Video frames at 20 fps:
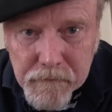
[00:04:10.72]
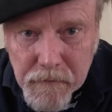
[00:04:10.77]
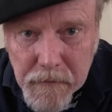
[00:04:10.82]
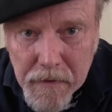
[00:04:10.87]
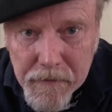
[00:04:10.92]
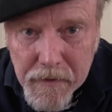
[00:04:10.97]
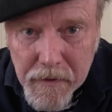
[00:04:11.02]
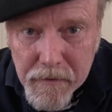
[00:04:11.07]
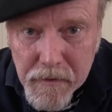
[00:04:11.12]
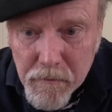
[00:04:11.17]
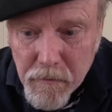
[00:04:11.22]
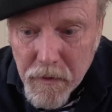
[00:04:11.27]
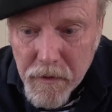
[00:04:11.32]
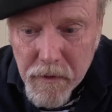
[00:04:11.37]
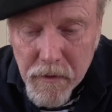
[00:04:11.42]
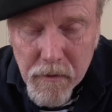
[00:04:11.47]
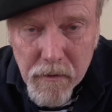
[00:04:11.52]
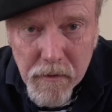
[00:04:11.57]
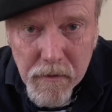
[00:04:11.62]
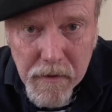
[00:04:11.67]
And then the
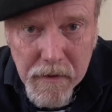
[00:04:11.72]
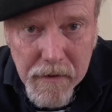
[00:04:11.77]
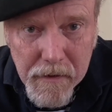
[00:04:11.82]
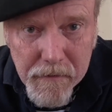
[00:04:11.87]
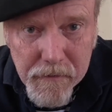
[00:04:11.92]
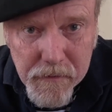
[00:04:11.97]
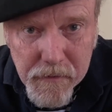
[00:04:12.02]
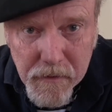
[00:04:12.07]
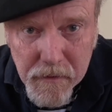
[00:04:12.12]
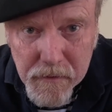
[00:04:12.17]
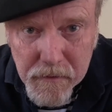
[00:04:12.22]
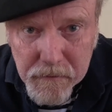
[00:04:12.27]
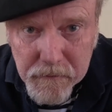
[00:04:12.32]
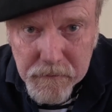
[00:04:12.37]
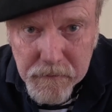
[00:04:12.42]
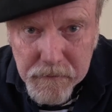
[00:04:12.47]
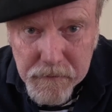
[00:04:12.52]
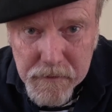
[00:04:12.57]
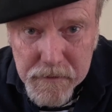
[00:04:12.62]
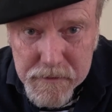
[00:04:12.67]
butter and the
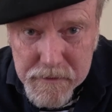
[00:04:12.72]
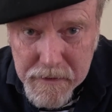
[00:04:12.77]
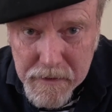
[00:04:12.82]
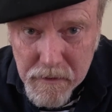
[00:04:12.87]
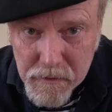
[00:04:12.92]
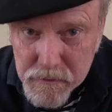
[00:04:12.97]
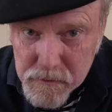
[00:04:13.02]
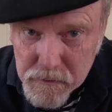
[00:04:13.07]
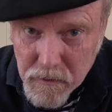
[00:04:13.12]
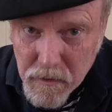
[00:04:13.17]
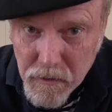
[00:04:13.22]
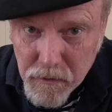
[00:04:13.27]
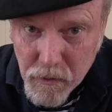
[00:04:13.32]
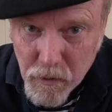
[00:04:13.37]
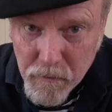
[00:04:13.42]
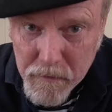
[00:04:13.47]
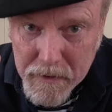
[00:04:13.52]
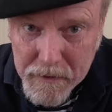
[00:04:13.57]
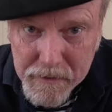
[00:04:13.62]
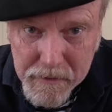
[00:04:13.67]
snails all
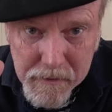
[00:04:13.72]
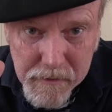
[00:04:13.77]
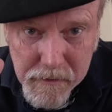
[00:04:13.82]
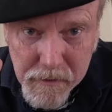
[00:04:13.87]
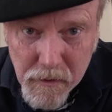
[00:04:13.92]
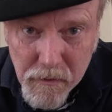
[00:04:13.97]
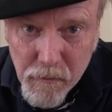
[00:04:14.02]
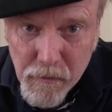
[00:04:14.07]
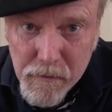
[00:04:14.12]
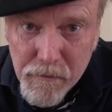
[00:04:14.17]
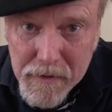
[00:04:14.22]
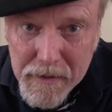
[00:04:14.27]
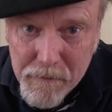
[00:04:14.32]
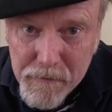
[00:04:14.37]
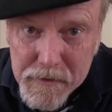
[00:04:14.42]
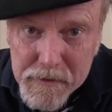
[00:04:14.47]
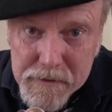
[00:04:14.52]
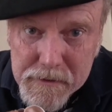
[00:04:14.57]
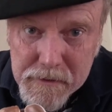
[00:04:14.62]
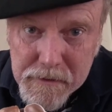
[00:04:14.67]
go back in here, and we pop
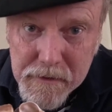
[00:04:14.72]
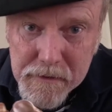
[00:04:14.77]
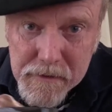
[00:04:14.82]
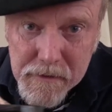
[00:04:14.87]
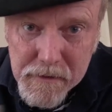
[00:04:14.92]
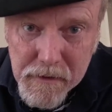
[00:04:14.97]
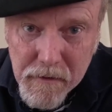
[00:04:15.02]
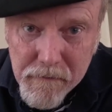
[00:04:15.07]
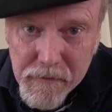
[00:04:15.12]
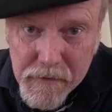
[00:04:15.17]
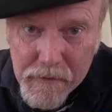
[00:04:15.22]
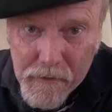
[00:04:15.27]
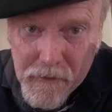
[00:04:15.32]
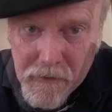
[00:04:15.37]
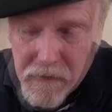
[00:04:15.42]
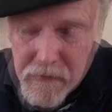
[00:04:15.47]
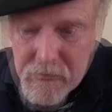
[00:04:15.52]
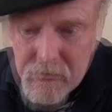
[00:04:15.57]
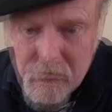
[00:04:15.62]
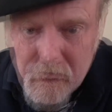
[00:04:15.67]
this into the oven
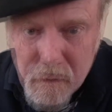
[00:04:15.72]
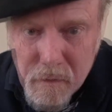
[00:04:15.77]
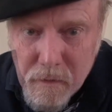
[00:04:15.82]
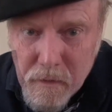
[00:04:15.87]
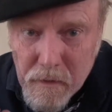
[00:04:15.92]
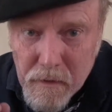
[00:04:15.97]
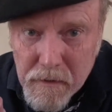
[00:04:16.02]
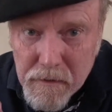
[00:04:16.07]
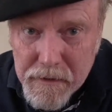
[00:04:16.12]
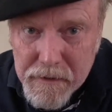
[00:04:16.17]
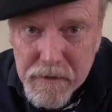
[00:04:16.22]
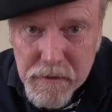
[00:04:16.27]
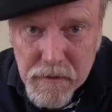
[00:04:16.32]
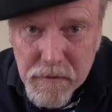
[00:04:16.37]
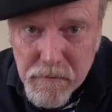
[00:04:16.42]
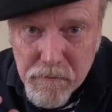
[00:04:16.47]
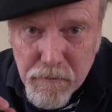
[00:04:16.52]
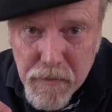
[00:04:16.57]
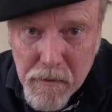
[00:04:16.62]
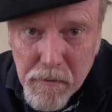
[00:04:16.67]
until it's all like
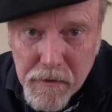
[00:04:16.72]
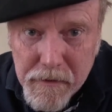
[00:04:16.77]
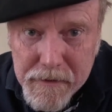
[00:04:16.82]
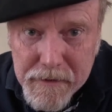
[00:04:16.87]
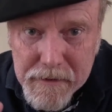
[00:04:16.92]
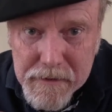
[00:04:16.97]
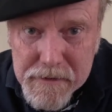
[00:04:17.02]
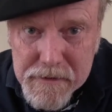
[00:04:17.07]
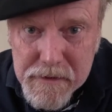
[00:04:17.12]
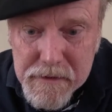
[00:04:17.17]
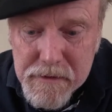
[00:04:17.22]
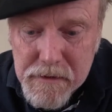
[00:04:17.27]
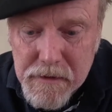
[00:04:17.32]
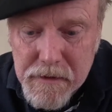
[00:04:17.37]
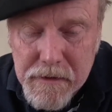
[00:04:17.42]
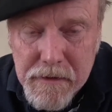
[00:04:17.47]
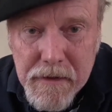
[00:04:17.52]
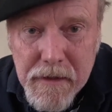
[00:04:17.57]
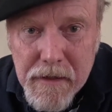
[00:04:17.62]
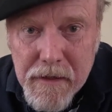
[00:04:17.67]
bubbling and
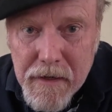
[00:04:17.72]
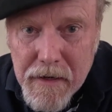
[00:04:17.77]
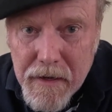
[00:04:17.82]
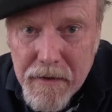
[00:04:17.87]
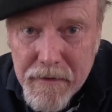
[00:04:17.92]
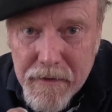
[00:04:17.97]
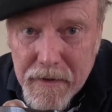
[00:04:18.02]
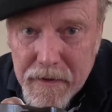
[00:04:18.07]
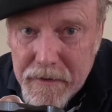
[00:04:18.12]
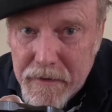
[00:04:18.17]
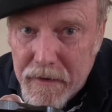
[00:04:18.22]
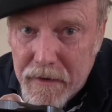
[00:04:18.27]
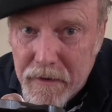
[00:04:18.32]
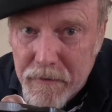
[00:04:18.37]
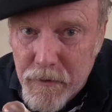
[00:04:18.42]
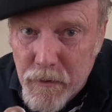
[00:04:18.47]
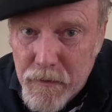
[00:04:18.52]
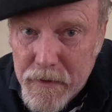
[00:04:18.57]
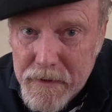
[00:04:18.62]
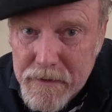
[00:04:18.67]
sizzling, and then
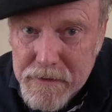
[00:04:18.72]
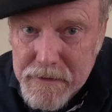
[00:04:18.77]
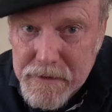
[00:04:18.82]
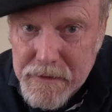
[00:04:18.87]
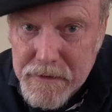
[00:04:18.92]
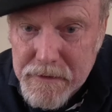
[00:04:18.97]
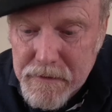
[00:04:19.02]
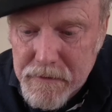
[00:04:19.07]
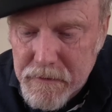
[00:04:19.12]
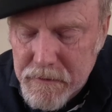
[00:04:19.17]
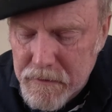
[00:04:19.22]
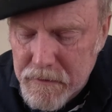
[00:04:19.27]
they're ready to eat.